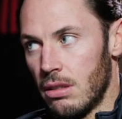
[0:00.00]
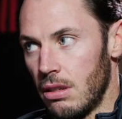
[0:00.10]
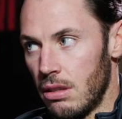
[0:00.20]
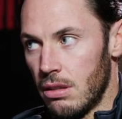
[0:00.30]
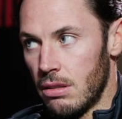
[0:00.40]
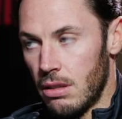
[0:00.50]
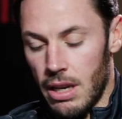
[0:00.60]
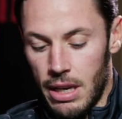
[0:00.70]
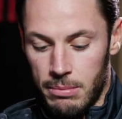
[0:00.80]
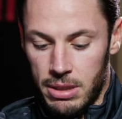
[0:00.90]
to to
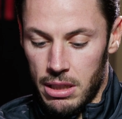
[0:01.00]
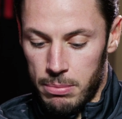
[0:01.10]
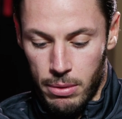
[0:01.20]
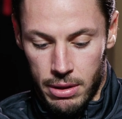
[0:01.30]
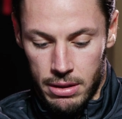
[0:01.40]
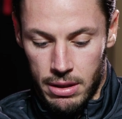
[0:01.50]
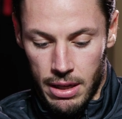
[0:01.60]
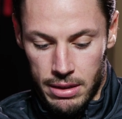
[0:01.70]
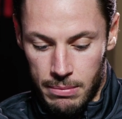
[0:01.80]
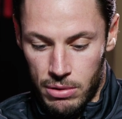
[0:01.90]
get them six points
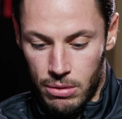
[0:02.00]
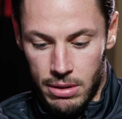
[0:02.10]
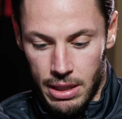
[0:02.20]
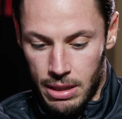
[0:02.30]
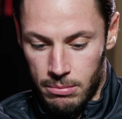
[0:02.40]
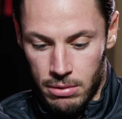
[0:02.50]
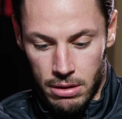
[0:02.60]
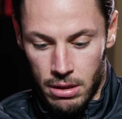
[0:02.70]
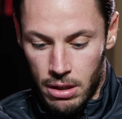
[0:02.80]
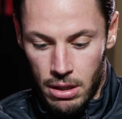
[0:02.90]
against them two
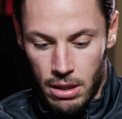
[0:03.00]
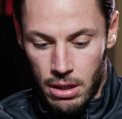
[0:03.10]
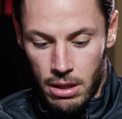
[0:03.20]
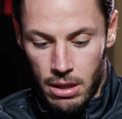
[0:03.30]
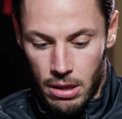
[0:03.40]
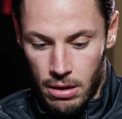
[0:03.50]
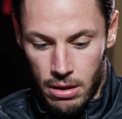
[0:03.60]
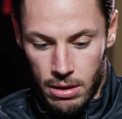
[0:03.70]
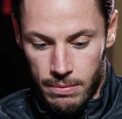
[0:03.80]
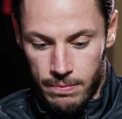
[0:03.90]
teams.
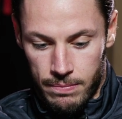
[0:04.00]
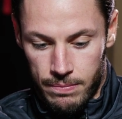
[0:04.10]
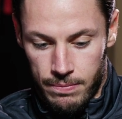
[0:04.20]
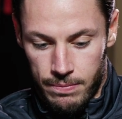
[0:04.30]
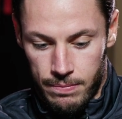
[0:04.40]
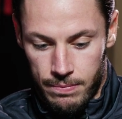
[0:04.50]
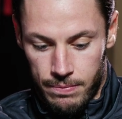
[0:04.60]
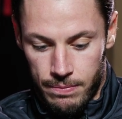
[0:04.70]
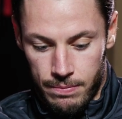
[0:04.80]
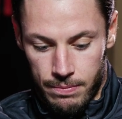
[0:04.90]
Um,
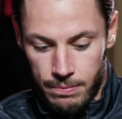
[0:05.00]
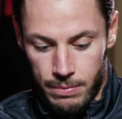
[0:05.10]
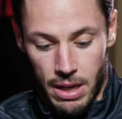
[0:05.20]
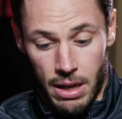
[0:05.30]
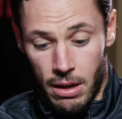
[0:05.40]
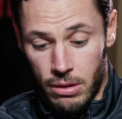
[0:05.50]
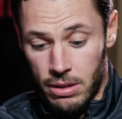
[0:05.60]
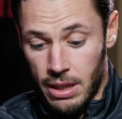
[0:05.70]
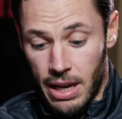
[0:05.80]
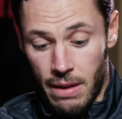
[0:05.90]
yeah, like you
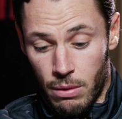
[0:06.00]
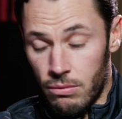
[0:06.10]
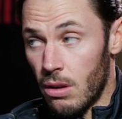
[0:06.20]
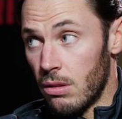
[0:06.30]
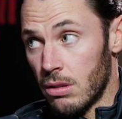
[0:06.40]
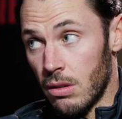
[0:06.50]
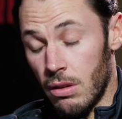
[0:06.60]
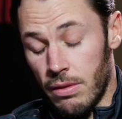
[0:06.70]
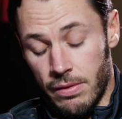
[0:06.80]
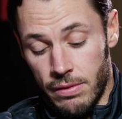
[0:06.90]
said, everyone wrote us
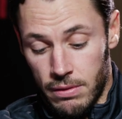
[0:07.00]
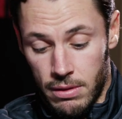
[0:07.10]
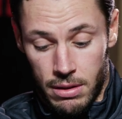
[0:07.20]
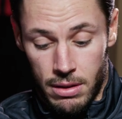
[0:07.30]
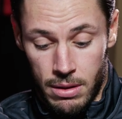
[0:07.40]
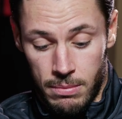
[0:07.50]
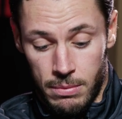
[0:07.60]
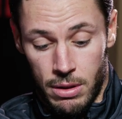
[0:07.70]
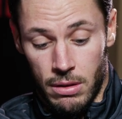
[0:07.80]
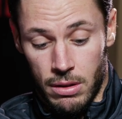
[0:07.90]
off. Um,
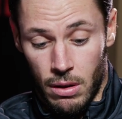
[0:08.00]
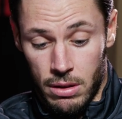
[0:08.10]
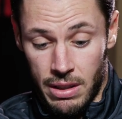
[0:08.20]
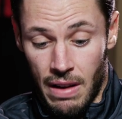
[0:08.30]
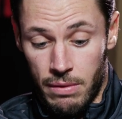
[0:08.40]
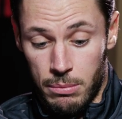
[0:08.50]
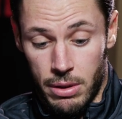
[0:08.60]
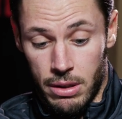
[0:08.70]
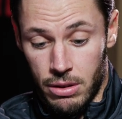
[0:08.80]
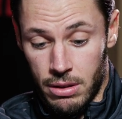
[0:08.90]
you know, to go to Stamford
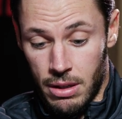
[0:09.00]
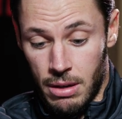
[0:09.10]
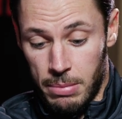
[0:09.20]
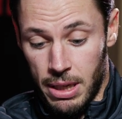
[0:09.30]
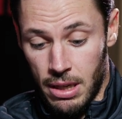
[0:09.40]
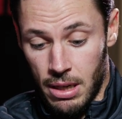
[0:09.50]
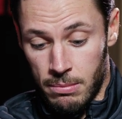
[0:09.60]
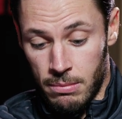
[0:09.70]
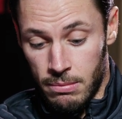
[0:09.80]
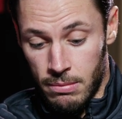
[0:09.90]
Bridge and, and beat
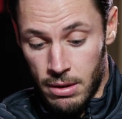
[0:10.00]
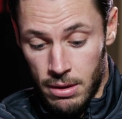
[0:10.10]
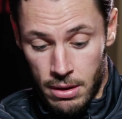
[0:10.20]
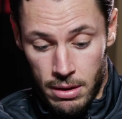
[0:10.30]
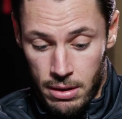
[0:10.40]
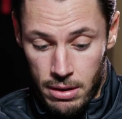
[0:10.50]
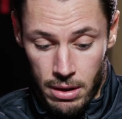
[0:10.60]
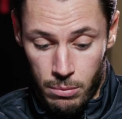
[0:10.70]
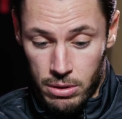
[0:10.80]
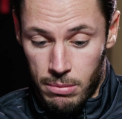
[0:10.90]
them,
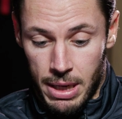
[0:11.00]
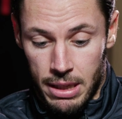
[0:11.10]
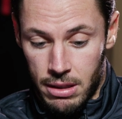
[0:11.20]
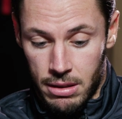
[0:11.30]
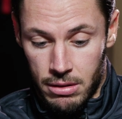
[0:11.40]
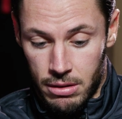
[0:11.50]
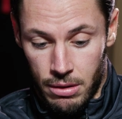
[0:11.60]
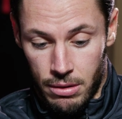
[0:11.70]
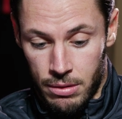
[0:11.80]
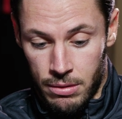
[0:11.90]
and was amazing.
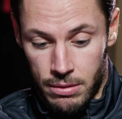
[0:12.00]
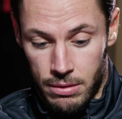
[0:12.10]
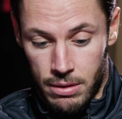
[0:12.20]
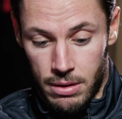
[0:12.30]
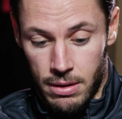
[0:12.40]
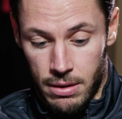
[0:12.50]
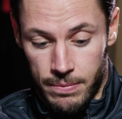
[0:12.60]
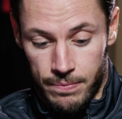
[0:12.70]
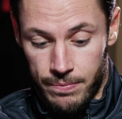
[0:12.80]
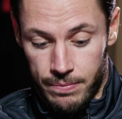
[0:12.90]
So uh,
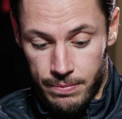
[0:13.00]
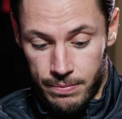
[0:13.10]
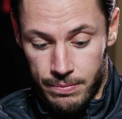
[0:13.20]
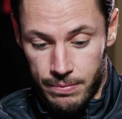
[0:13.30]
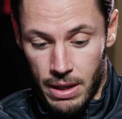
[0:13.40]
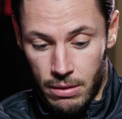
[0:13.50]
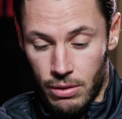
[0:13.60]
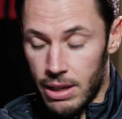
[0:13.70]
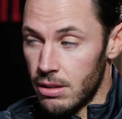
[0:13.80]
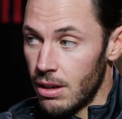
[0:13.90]
yeah,
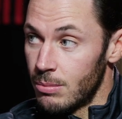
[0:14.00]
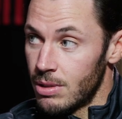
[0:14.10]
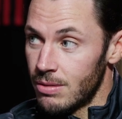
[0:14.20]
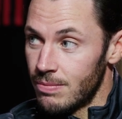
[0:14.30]
great times.